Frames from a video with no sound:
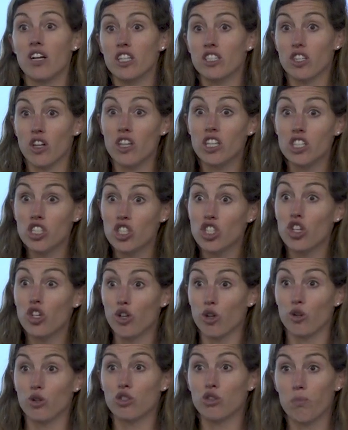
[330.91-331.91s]
So this is
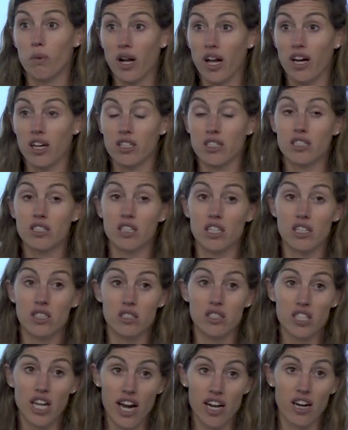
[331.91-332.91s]
huge because the
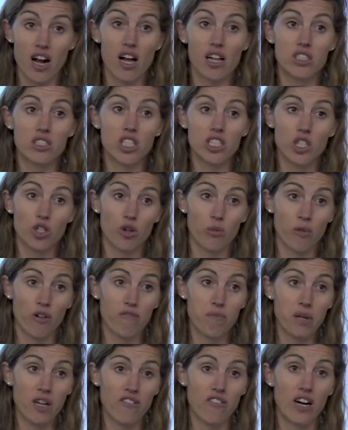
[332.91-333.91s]
technology to
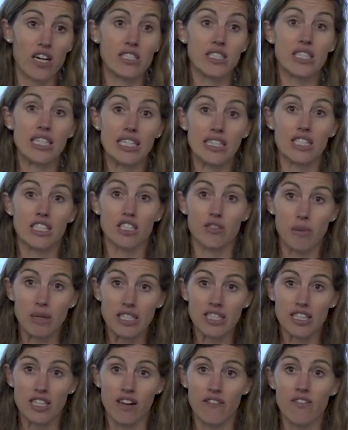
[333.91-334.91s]
remove PFAS is
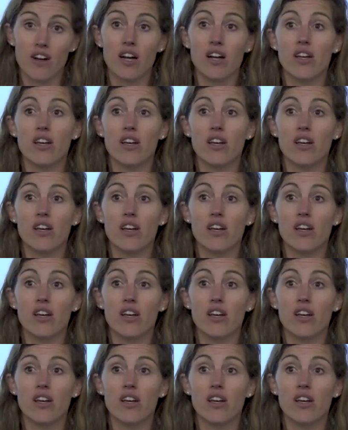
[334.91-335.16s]
expensive,